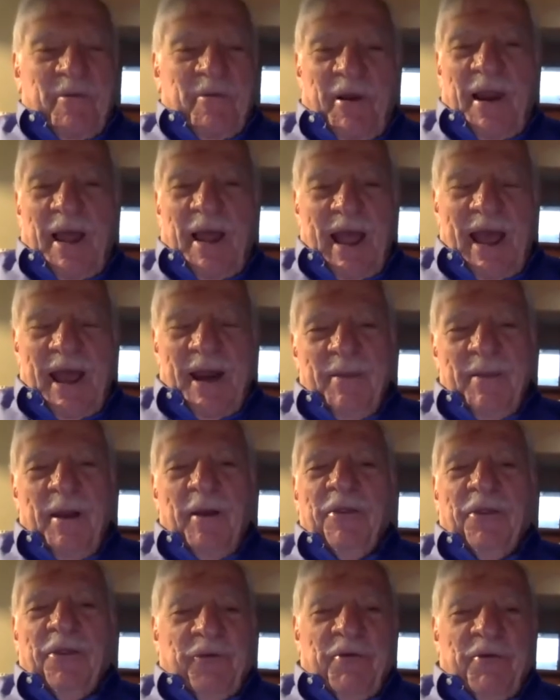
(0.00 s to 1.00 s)
well, I had
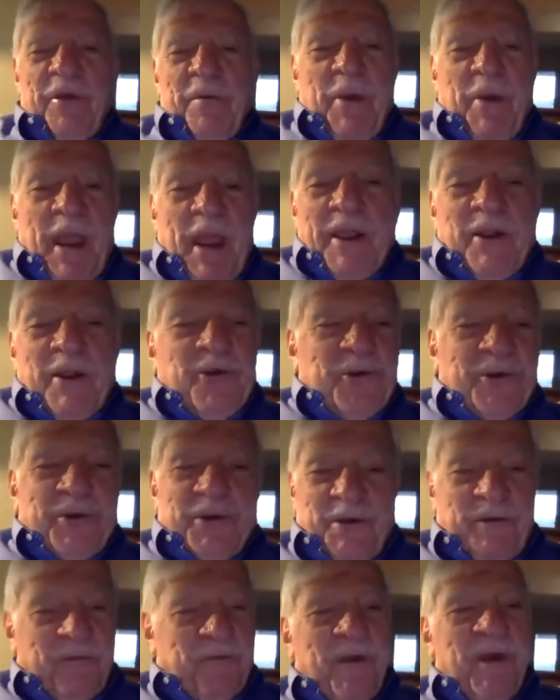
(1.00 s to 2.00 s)
about three
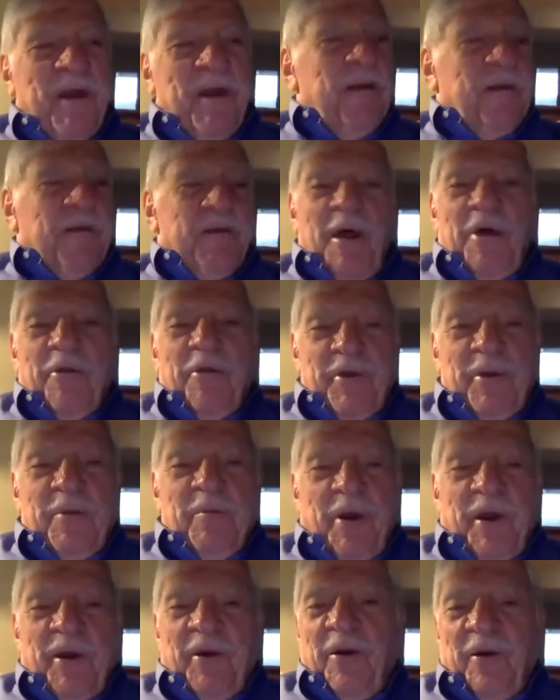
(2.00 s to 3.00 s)
pages of
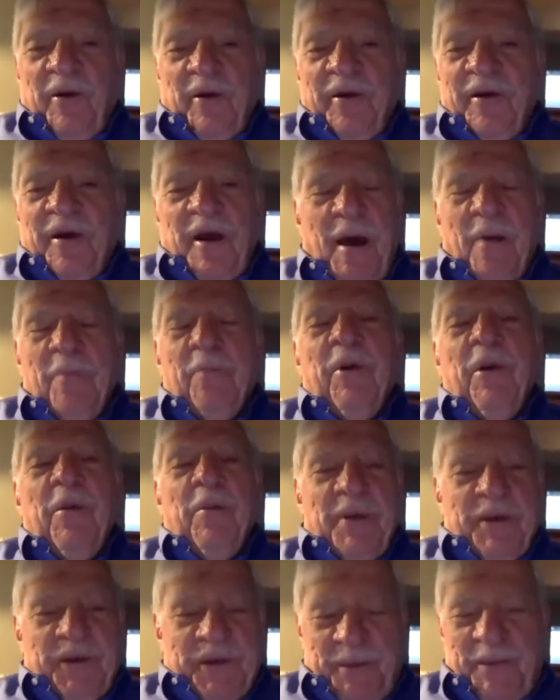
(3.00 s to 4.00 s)
nothing but uh,
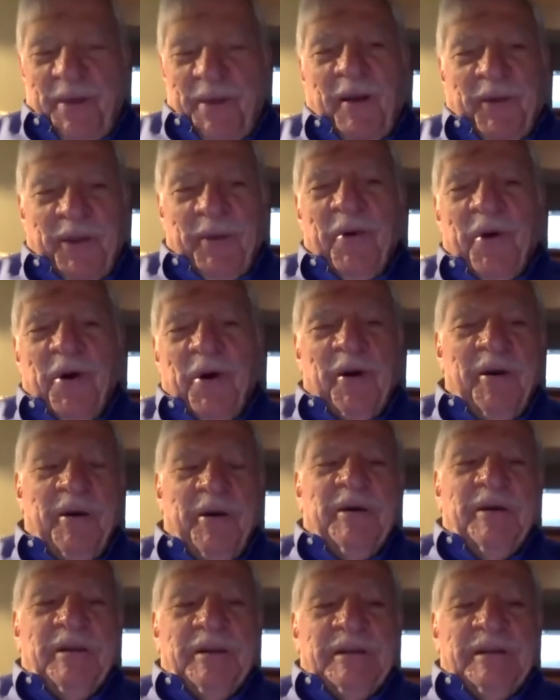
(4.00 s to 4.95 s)
compliments about the book.